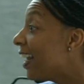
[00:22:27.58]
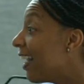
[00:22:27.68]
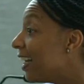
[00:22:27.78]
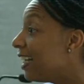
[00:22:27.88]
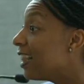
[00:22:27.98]

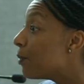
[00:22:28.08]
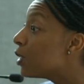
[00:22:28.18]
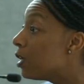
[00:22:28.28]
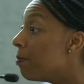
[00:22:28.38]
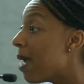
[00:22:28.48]
kidney that
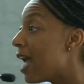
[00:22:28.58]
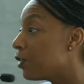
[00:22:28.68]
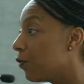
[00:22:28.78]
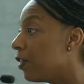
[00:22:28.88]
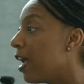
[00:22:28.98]
was a good match
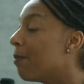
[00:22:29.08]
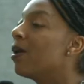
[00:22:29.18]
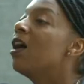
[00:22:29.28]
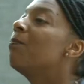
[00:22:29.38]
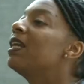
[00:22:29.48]
for them,
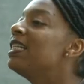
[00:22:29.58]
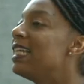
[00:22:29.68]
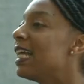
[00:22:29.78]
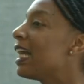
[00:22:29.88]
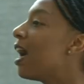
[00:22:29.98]
but it
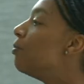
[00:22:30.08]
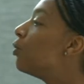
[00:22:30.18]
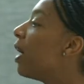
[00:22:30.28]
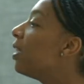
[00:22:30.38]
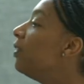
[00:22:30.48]
didn't come
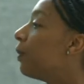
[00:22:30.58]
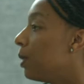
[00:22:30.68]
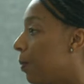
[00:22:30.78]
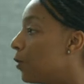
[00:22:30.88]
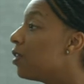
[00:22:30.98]
directly from
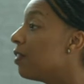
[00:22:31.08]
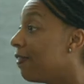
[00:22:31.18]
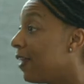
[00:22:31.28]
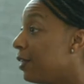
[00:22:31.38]
the person that they